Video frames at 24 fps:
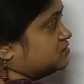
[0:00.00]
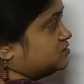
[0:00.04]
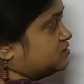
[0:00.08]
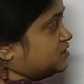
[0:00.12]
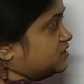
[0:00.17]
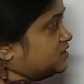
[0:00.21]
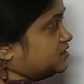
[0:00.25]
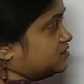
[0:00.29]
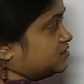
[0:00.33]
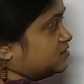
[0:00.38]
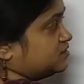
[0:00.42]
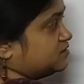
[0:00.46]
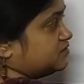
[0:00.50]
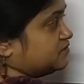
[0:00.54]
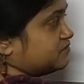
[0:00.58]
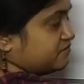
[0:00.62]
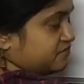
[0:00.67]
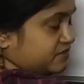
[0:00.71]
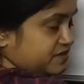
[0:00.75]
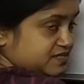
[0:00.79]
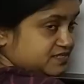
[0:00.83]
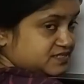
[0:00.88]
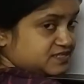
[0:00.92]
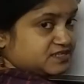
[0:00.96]
in the
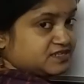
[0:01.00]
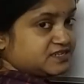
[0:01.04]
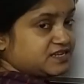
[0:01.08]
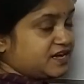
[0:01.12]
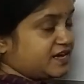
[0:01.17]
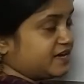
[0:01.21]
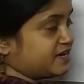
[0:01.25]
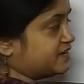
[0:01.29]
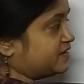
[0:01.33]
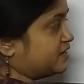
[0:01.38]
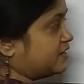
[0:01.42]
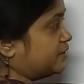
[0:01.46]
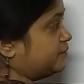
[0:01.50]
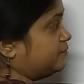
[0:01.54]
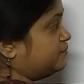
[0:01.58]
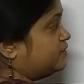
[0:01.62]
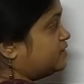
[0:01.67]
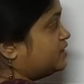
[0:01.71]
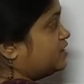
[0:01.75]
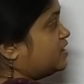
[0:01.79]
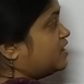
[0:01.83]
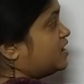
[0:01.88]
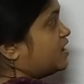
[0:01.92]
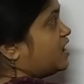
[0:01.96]
phasor diagram,
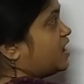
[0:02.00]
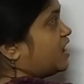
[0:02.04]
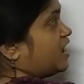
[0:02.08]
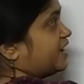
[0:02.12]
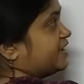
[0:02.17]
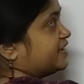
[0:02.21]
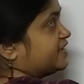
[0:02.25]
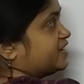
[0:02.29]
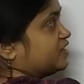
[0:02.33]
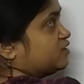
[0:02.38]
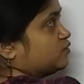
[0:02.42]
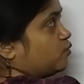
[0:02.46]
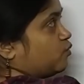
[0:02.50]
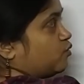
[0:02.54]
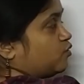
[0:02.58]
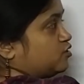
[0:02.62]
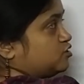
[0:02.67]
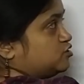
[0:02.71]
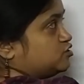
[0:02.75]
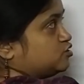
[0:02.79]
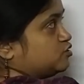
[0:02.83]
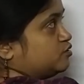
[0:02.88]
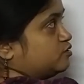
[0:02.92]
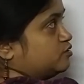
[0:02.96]
I can
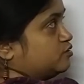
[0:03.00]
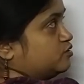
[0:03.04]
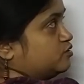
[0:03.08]
also